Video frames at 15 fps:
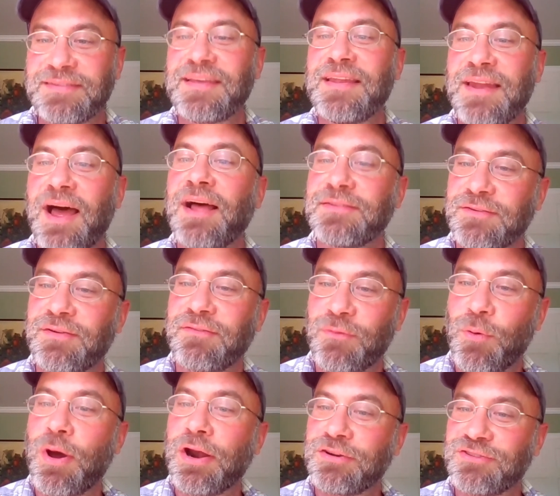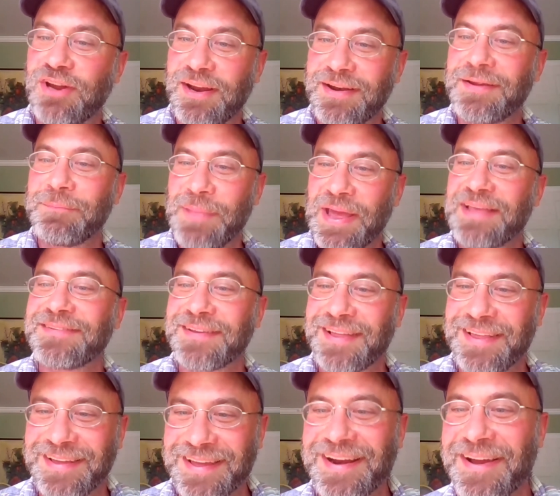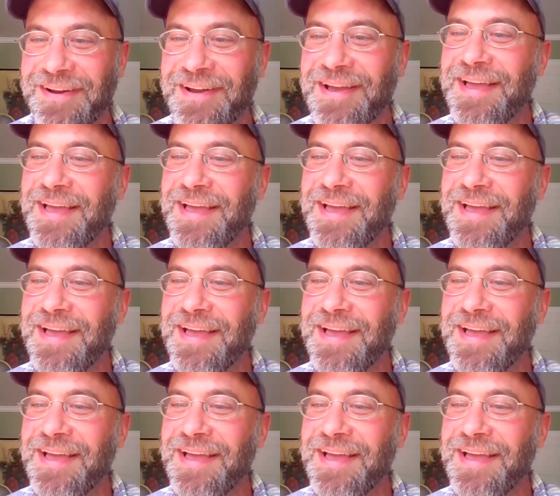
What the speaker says: it's in the Hudson River watershed, basically,